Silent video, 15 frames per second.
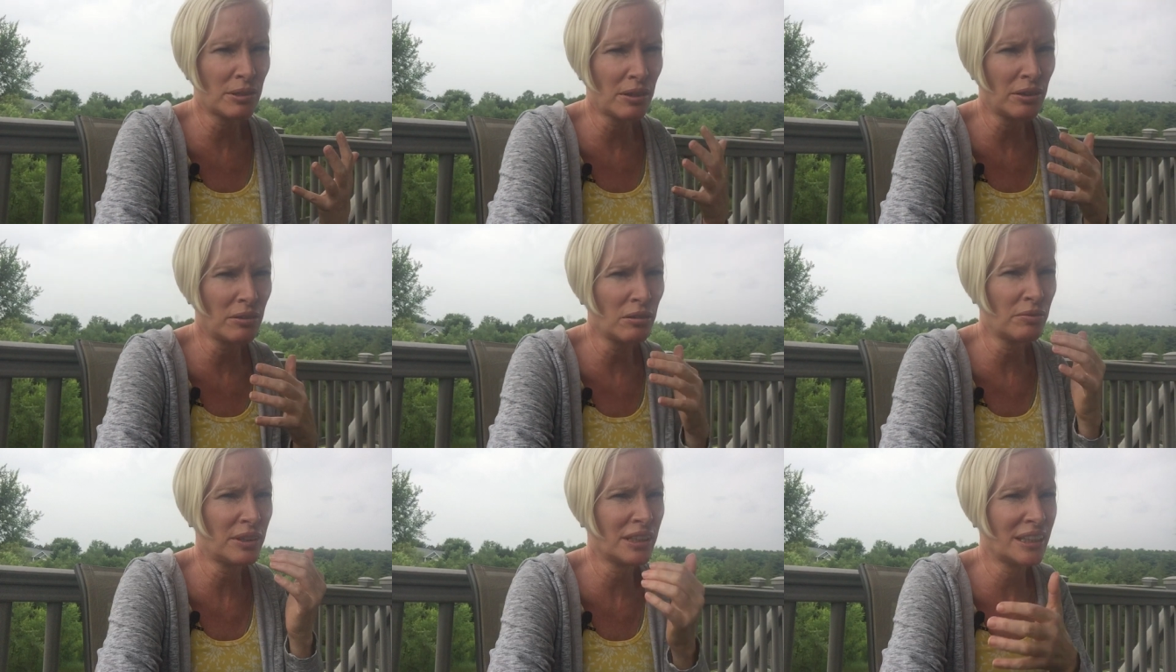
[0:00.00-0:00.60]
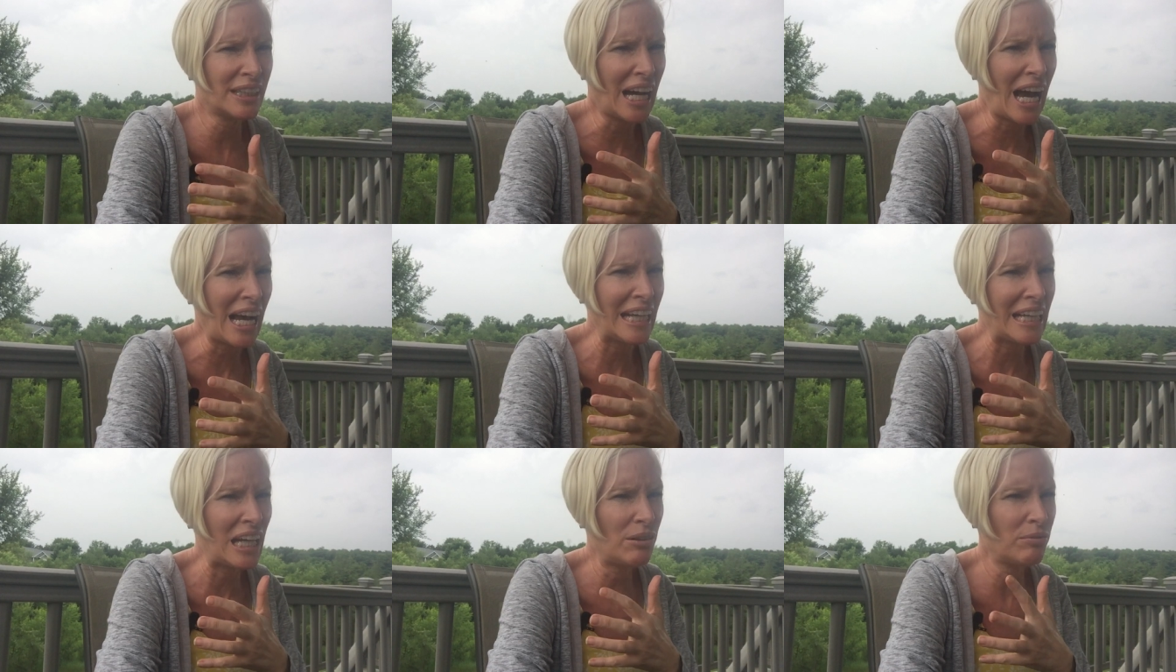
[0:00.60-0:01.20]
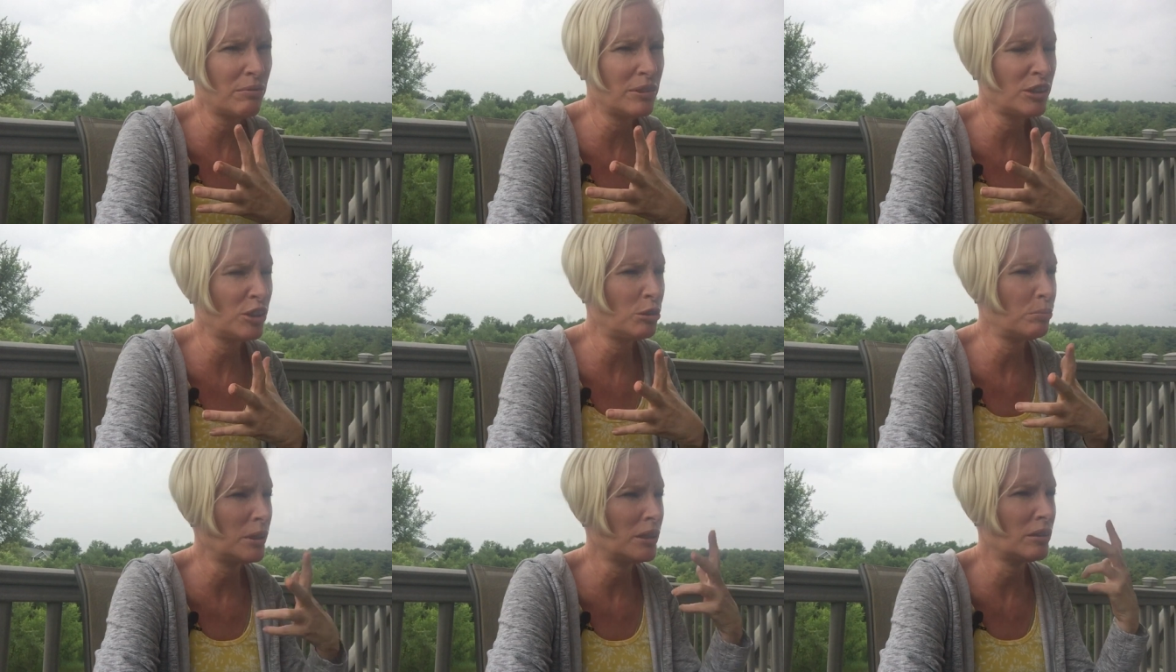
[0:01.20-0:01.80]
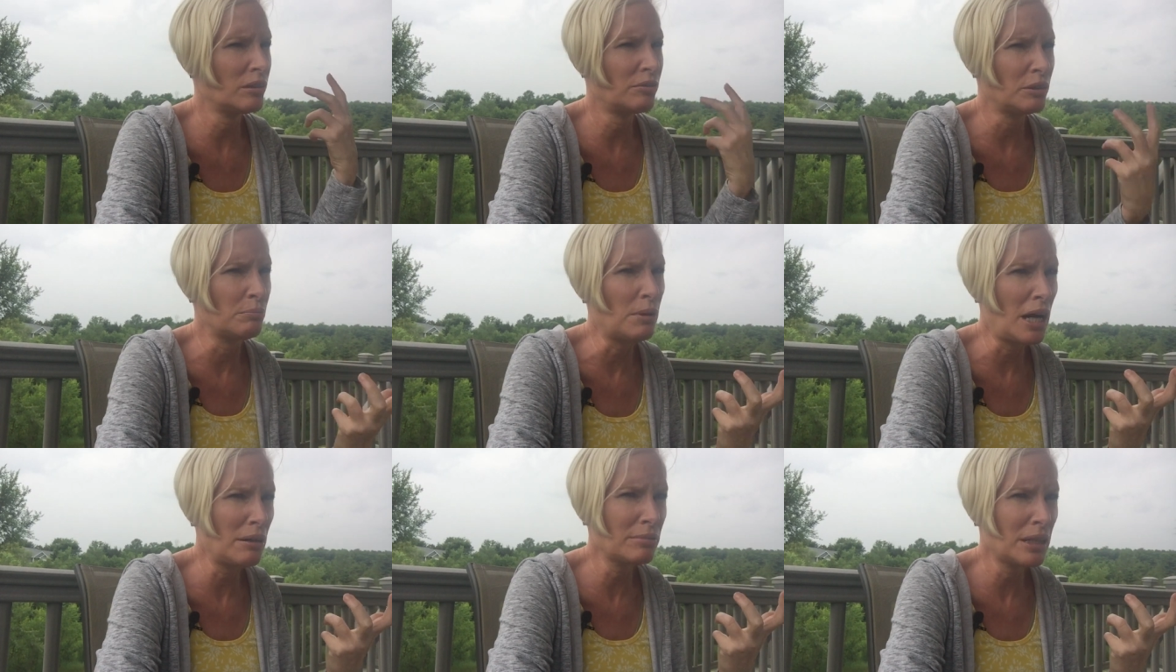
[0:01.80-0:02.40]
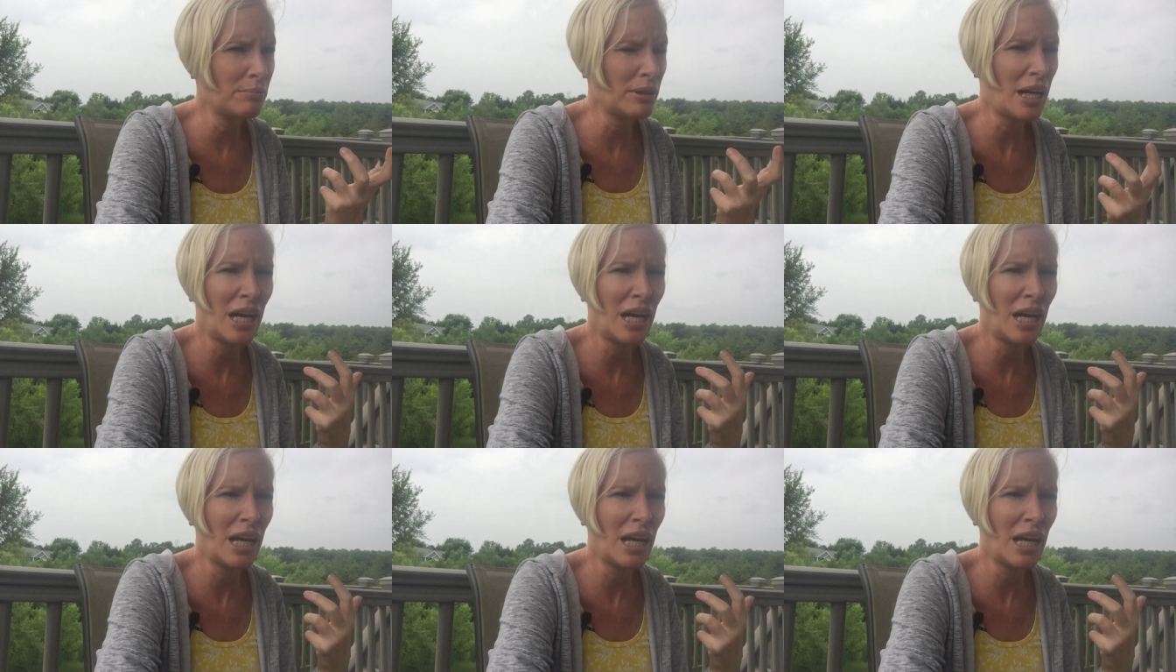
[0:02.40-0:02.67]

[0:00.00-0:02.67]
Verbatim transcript: So I don't know if this guy came from a trailer park or if her mom came.